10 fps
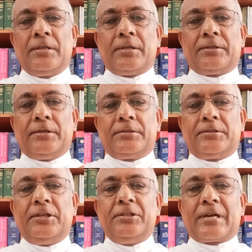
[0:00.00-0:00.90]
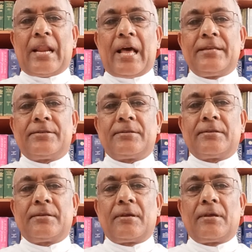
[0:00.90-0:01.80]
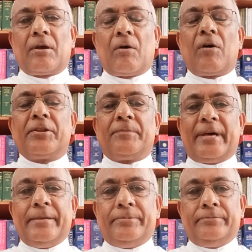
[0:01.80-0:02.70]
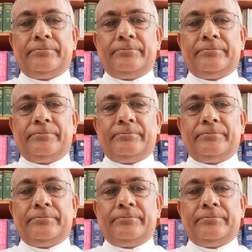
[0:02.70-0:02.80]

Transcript: the 13th class on the Bible.